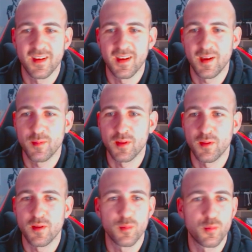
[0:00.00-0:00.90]
I'm
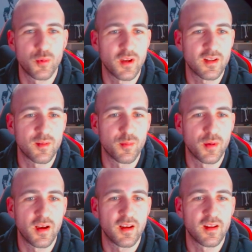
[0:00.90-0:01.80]
so impressed
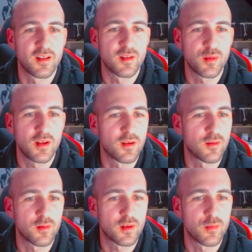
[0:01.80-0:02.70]
by the speed
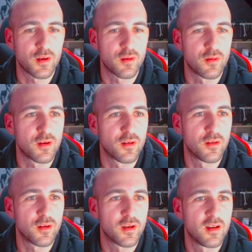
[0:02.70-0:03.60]
of the Mercury
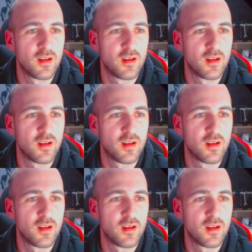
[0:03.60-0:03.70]
coder.